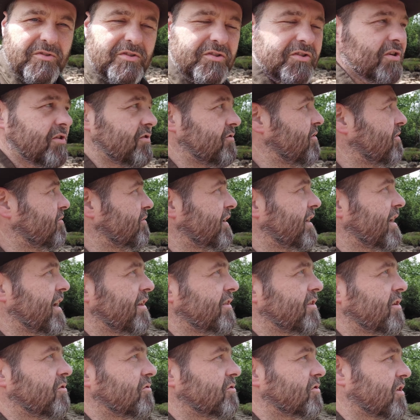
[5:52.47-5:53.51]
so you're only getting
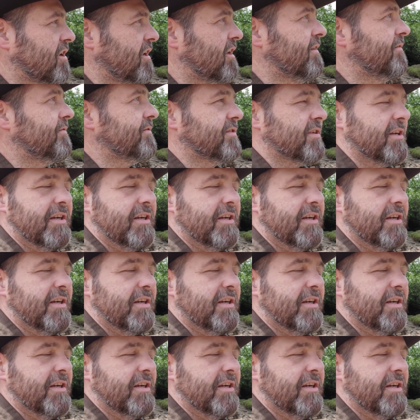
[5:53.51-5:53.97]
those cliffs